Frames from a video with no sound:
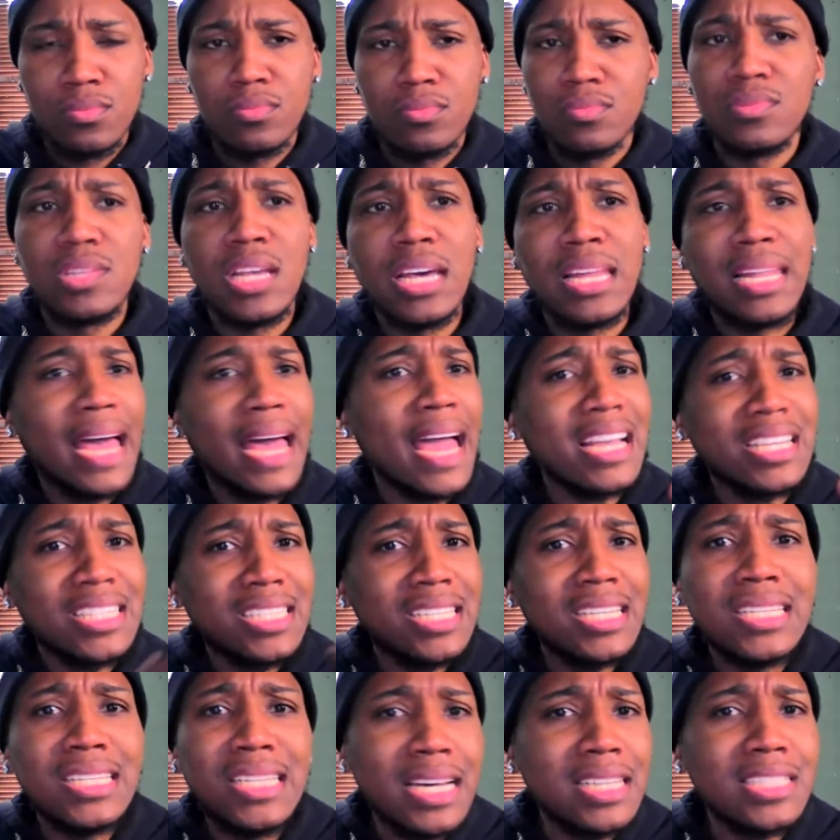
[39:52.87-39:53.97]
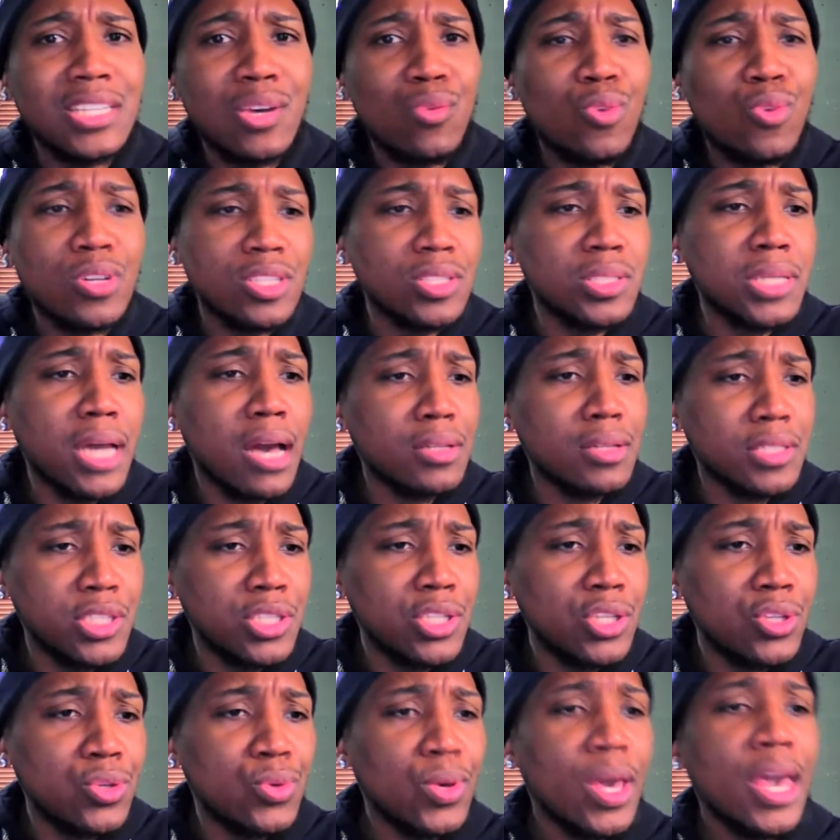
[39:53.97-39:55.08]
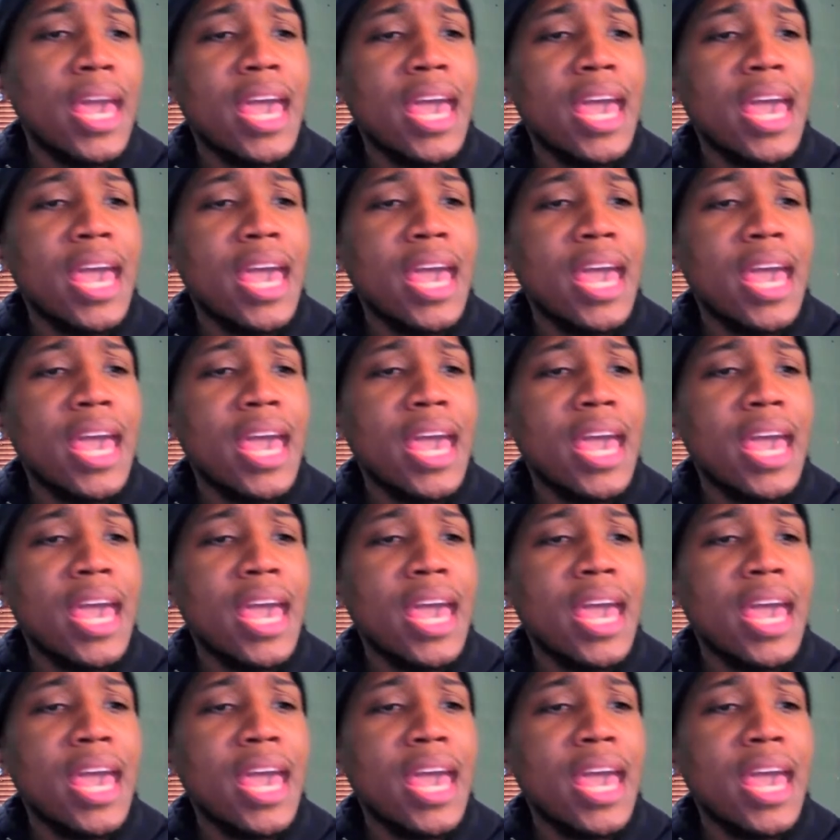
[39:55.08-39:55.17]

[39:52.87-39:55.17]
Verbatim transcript: Like she doesn't want to talk to you.